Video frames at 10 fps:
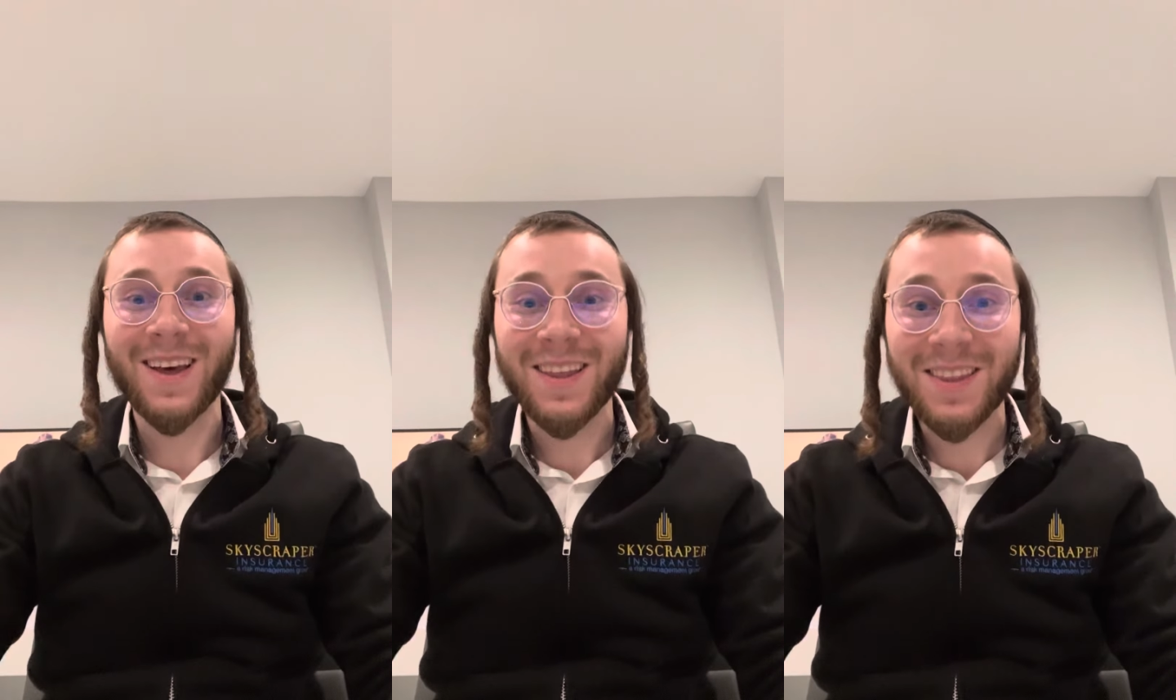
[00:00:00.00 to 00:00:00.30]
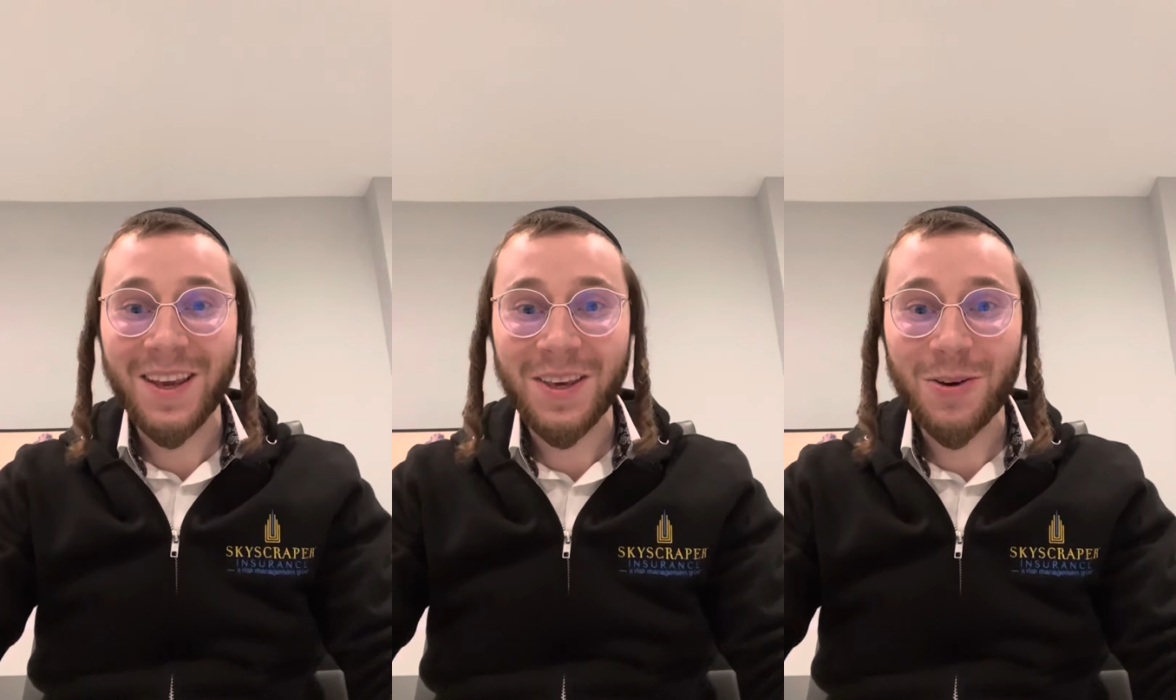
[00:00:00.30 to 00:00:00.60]

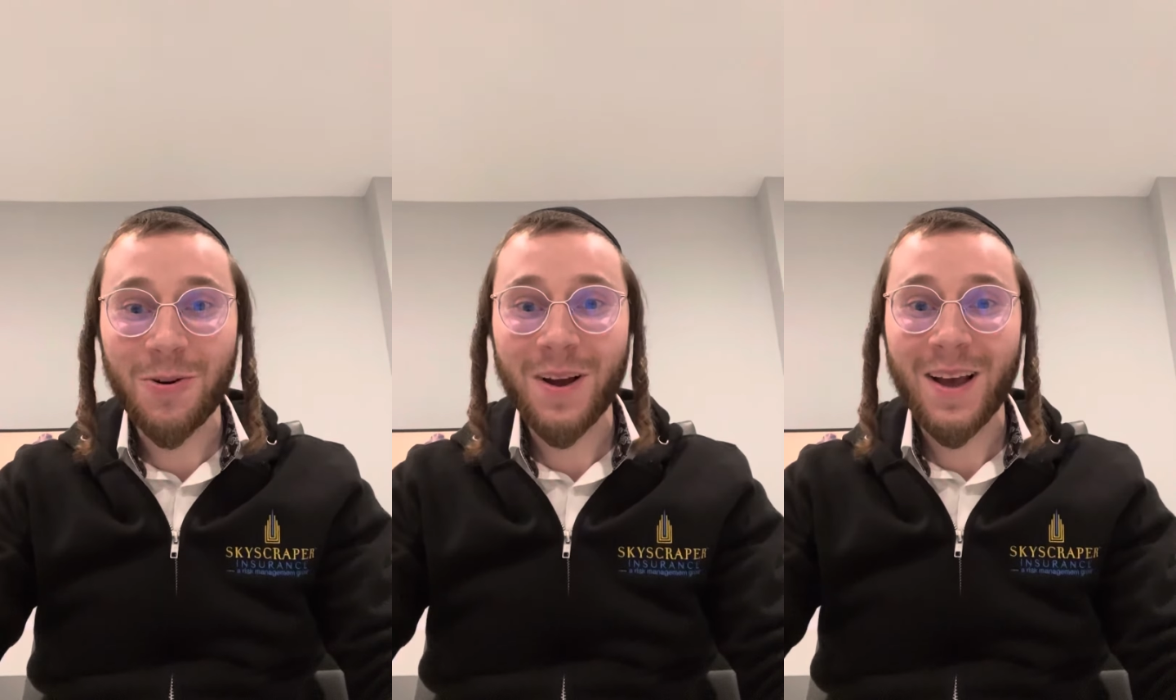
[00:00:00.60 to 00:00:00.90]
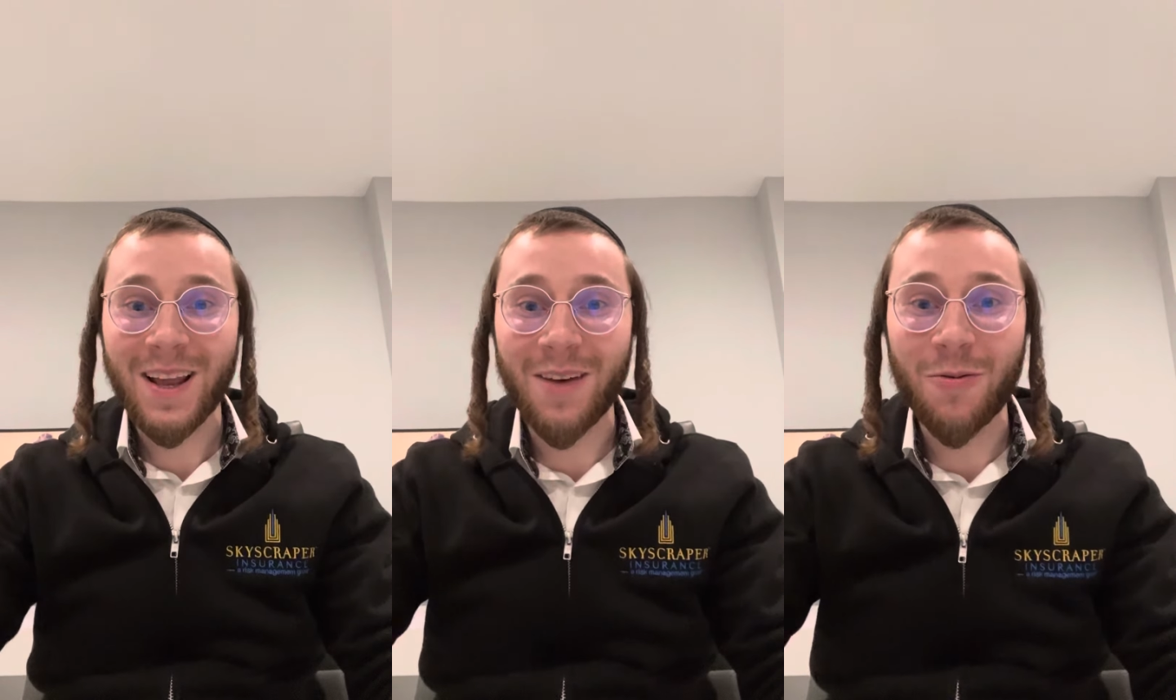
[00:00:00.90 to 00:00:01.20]
Thank you
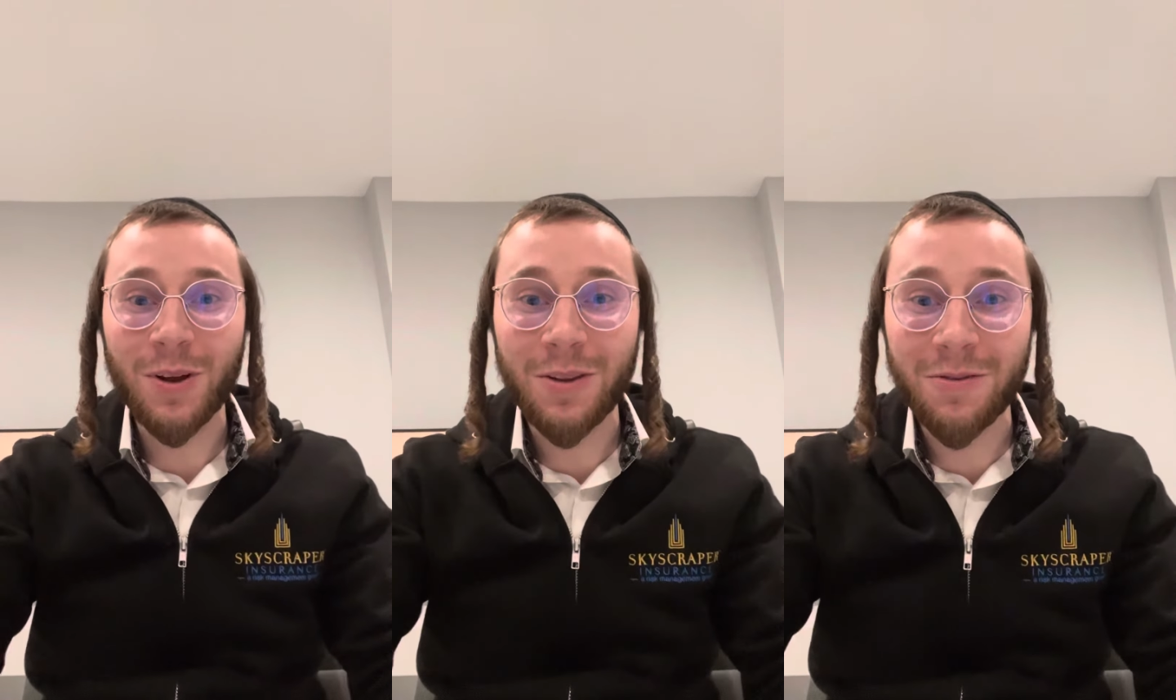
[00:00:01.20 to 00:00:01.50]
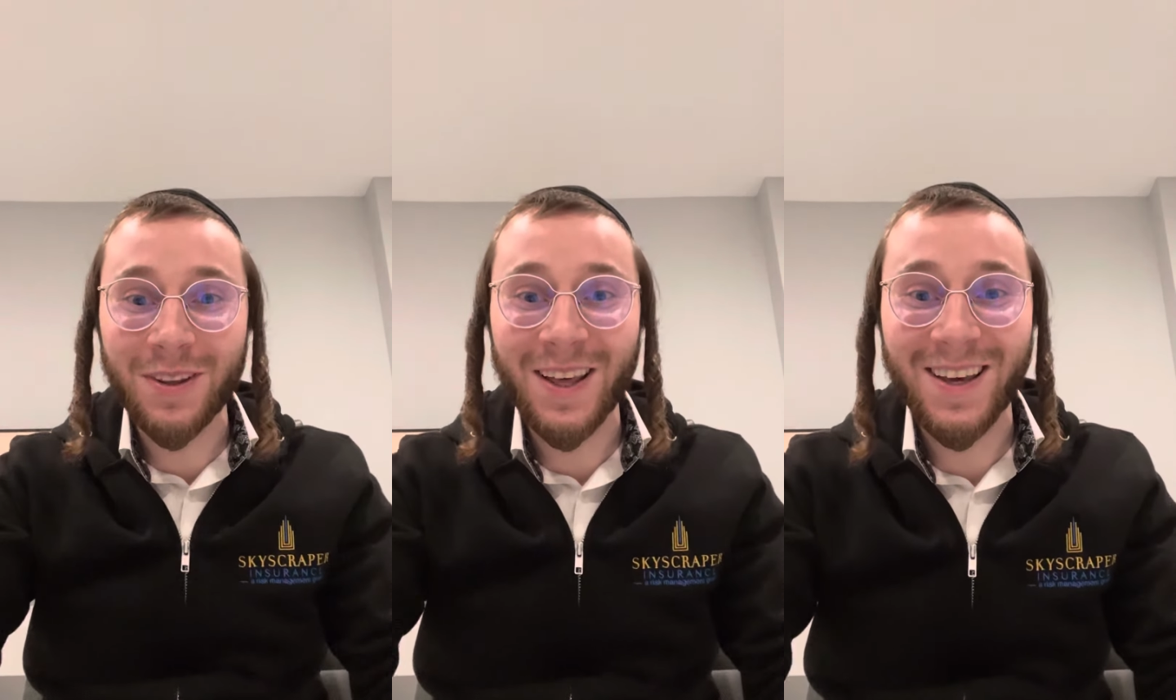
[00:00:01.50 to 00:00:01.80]
and have a wonderful
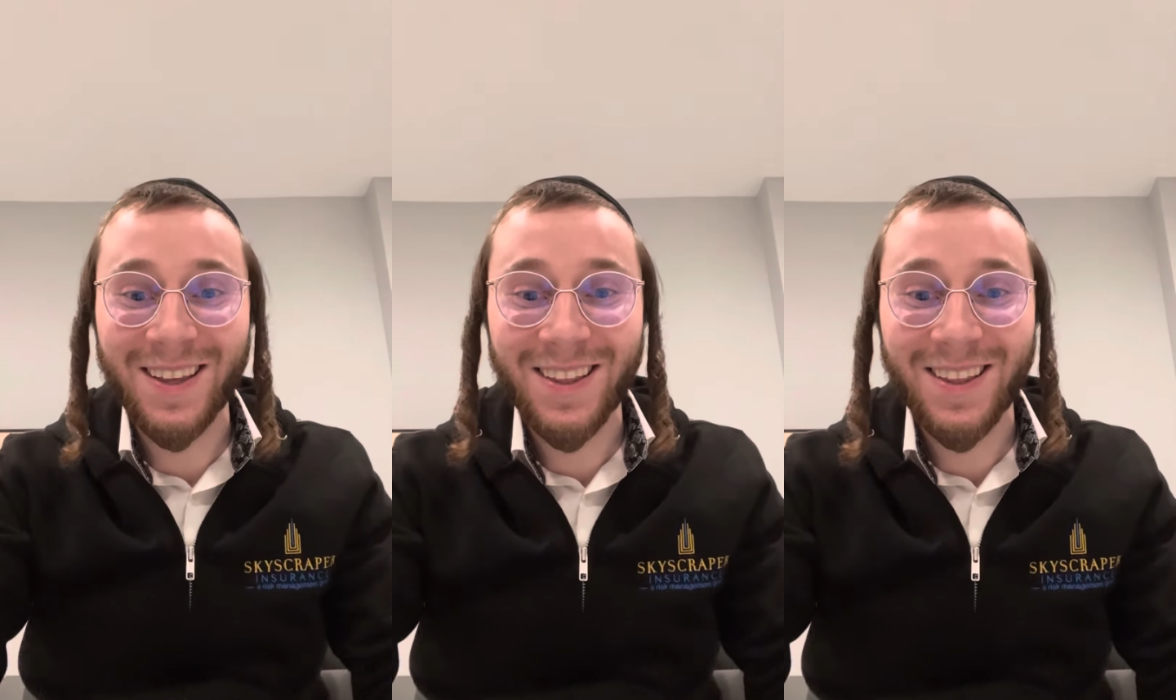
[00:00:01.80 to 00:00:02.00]
day.